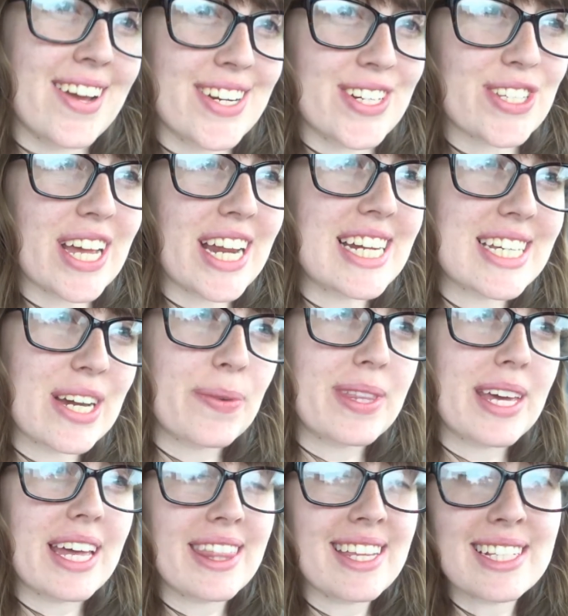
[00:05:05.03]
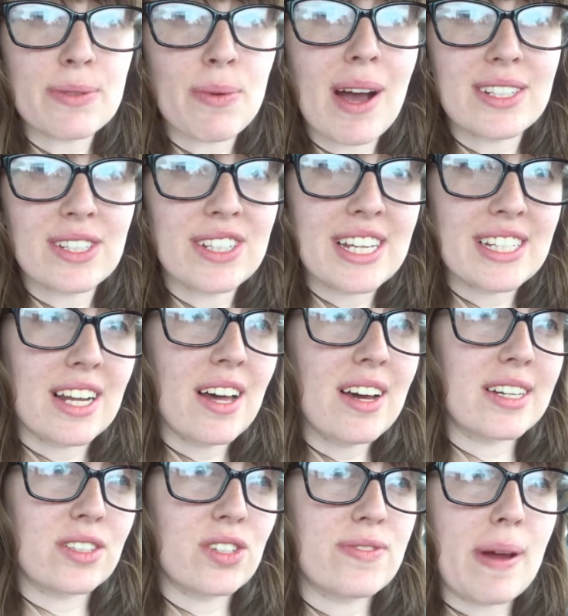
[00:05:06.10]
just got to deal with it. And this is why Sundays are
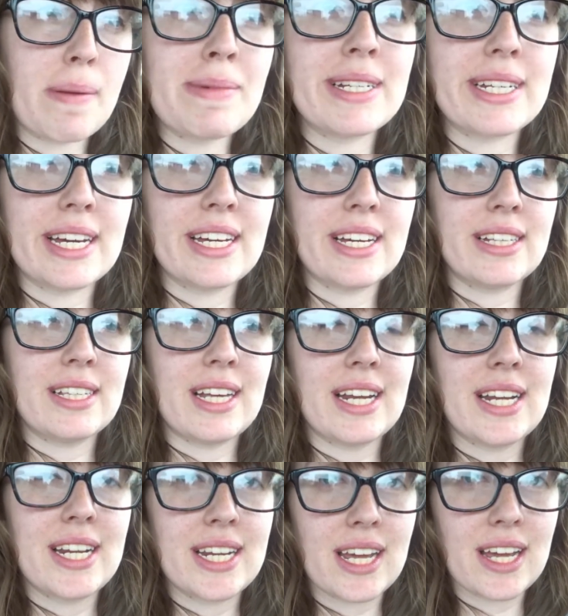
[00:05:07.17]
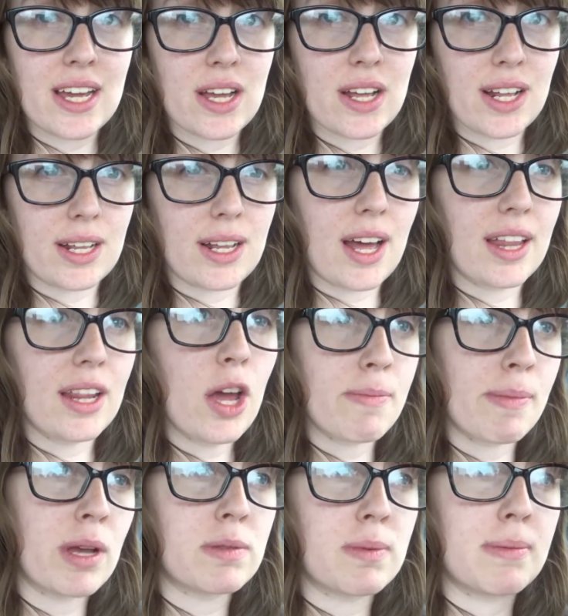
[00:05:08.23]
like, just family days. And um, yeah I know
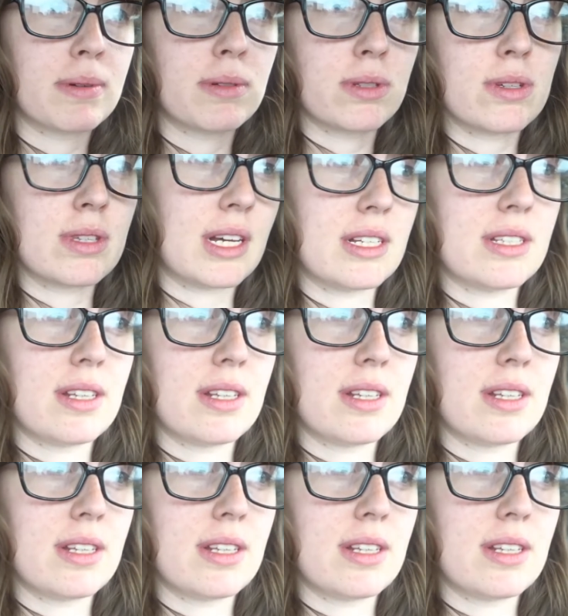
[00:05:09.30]
most people do that,